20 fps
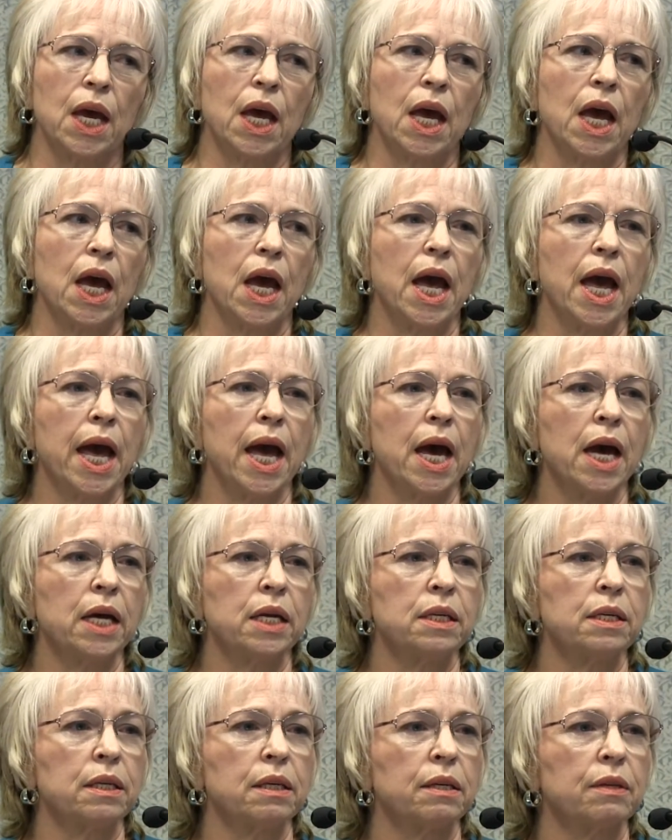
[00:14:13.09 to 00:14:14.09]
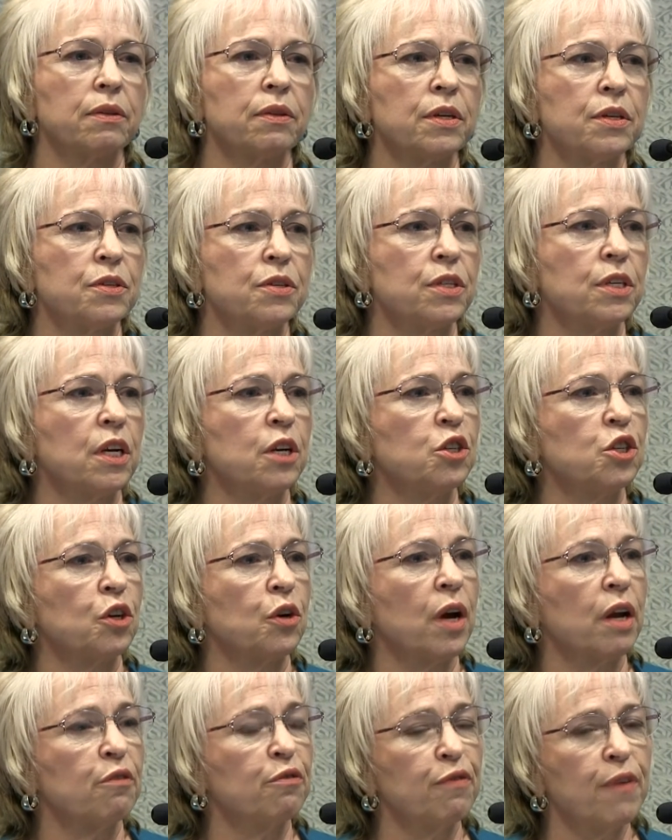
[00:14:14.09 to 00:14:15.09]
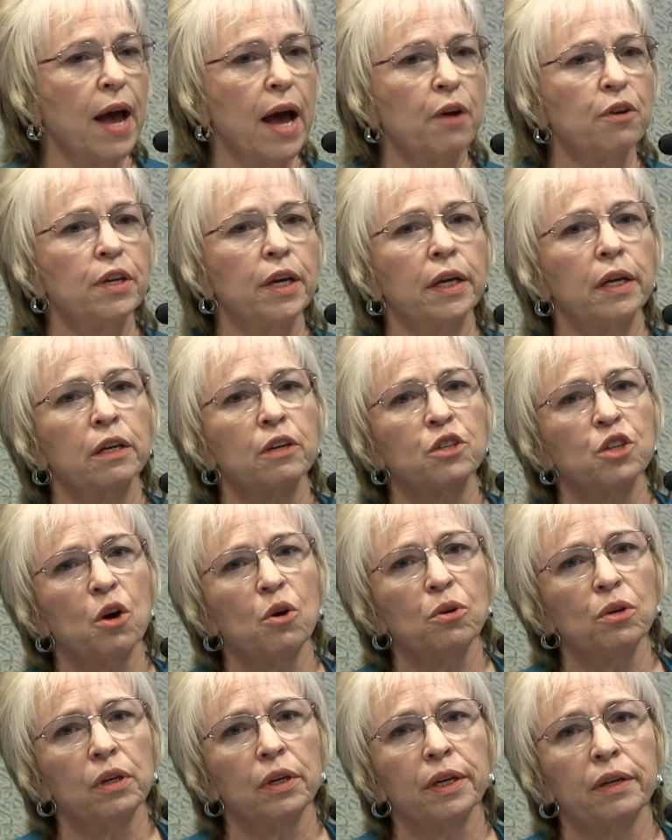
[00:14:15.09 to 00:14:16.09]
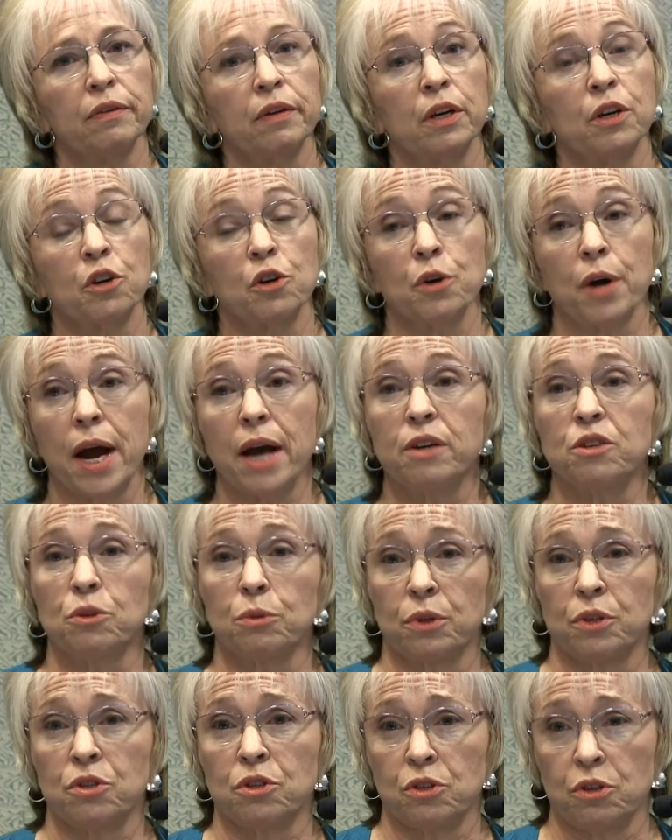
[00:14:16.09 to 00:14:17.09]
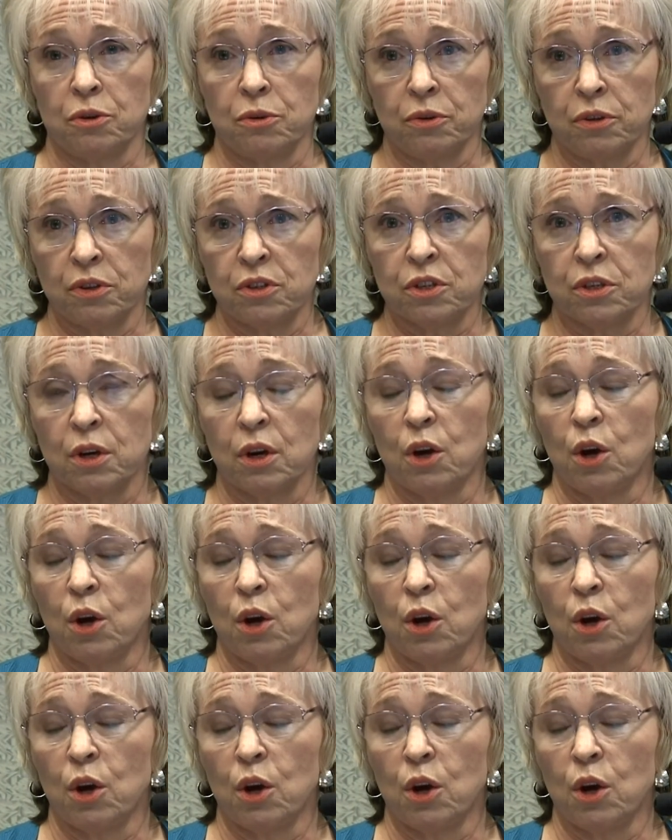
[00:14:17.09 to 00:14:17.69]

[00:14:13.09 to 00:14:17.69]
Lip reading: And this teacher had found anecdotally that her graduate students,